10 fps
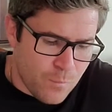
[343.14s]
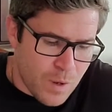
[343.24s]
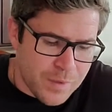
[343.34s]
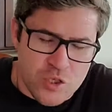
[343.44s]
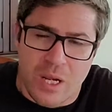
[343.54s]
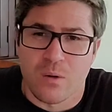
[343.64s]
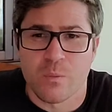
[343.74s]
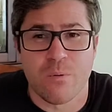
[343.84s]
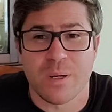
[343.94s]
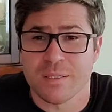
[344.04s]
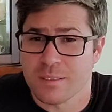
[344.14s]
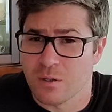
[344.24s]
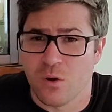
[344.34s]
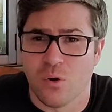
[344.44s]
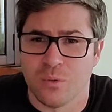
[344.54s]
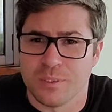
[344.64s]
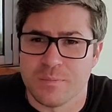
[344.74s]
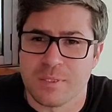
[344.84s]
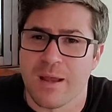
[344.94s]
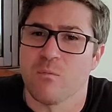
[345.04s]
On the channel, we already did a whole
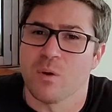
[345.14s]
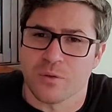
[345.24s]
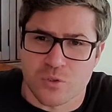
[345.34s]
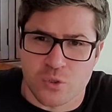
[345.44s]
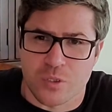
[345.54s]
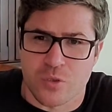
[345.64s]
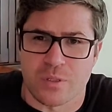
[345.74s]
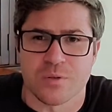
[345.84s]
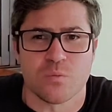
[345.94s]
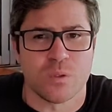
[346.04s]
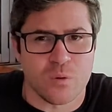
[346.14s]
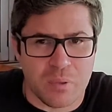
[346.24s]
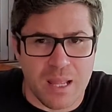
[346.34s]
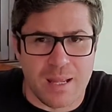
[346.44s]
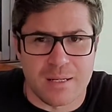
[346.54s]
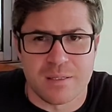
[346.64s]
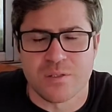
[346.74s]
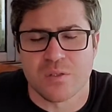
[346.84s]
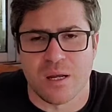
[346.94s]
deep dive, what their structure is, what their plan is,